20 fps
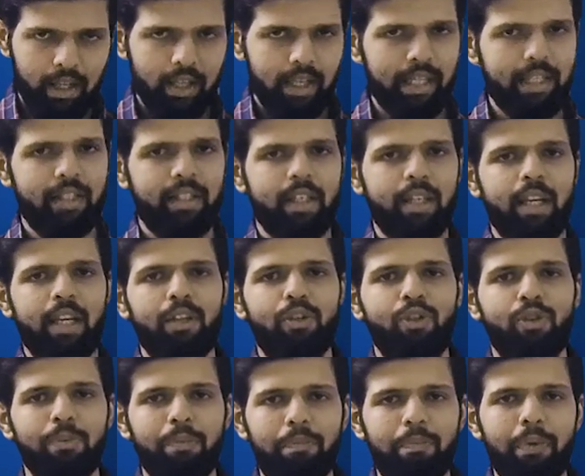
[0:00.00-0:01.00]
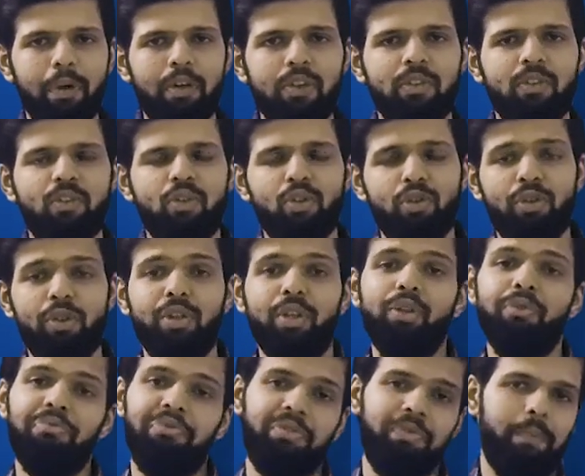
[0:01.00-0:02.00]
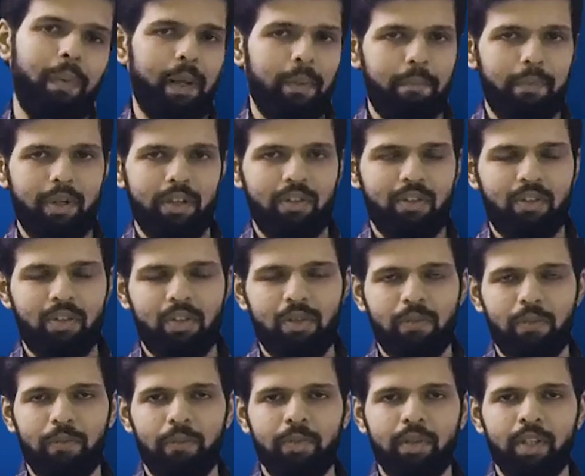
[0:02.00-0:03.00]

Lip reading: internet, to books, to newspapers.